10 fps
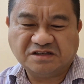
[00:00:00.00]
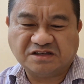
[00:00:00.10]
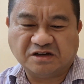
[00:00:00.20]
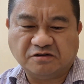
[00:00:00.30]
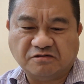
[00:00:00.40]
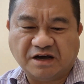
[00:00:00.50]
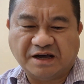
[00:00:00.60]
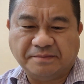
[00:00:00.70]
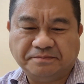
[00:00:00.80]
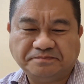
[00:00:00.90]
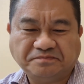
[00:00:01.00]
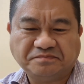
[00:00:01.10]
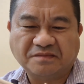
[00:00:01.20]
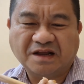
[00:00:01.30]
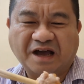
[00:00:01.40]
So
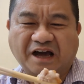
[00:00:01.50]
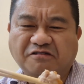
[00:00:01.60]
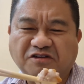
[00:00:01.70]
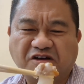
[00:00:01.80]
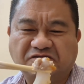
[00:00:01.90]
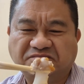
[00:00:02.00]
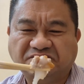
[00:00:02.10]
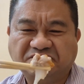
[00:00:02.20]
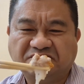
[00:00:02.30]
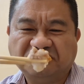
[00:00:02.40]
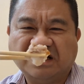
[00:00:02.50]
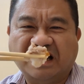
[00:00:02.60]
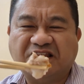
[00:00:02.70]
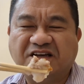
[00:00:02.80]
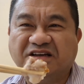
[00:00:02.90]
I don't know.
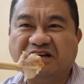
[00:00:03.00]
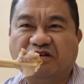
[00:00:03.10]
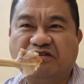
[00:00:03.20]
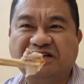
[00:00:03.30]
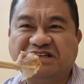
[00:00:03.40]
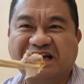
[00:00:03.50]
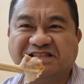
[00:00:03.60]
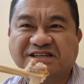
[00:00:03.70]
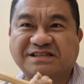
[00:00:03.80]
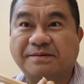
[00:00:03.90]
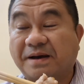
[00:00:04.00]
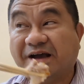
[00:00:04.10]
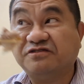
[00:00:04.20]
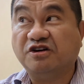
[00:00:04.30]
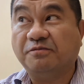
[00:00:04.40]
I think in order to jazz this up, I
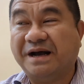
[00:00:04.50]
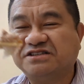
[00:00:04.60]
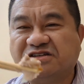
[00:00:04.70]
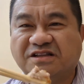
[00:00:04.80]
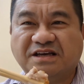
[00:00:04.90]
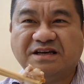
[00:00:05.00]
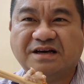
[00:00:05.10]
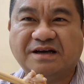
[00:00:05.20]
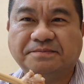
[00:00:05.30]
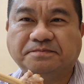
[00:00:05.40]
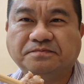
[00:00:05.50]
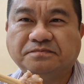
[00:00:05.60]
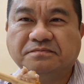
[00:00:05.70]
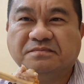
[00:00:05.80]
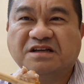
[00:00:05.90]
have to go back to the
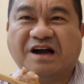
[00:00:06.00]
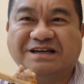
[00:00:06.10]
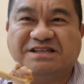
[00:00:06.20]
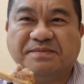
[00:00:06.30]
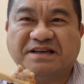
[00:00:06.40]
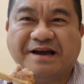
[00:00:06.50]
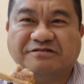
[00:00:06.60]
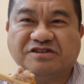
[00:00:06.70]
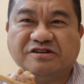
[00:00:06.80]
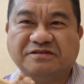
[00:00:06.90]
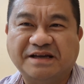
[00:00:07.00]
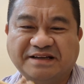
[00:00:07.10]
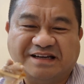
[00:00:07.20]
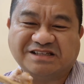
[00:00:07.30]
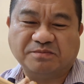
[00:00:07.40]
condiment counter and
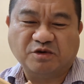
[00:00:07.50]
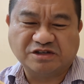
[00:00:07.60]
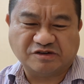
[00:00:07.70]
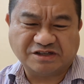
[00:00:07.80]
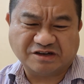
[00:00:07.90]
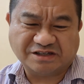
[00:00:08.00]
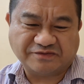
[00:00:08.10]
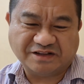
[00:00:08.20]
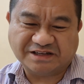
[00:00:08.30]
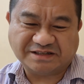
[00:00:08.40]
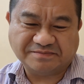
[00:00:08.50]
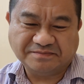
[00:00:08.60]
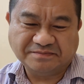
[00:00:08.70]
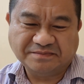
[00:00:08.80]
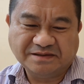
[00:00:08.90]
get some more soy sauce for this.
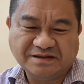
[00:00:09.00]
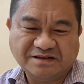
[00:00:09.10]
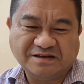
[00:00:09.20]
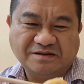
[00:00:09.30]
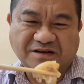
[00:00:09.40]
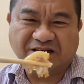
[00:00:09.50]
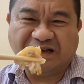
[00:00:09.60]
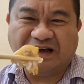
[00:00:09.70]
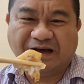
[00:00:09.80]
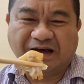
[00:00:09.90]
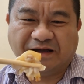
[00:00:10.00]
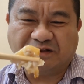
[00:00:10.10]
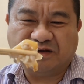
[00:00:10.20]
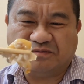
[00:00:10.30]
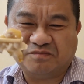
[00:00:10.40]

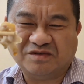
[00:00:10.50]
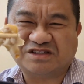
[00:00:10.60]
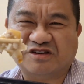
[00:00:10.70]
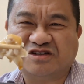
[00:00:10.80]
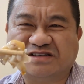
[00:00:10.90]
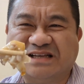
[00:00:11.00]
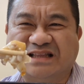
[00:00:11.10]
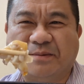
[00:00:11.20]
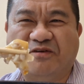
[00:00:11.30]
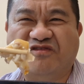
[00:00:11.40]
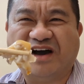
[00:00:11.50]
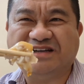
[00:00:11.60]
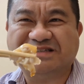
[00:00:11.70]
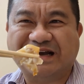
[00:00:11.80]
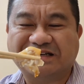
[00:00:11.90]
The soy sauce that they provide
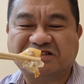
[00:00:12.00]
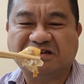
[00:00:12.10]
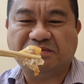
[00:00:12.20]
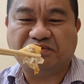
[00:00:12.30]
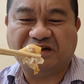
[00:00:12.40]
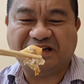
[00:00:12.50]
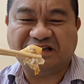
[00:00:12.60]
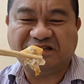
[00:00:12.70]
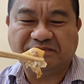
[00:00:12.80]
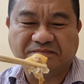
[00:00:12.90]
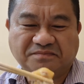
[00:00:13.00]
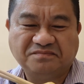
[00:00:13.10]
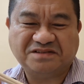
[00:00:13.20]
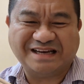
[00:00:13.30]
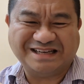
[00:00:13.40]
is actually pretty
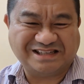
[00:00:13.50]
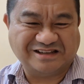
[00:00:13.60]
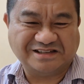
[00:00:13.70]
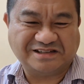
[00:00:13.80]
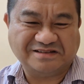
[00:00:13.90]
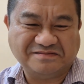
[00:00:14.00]
tasteless.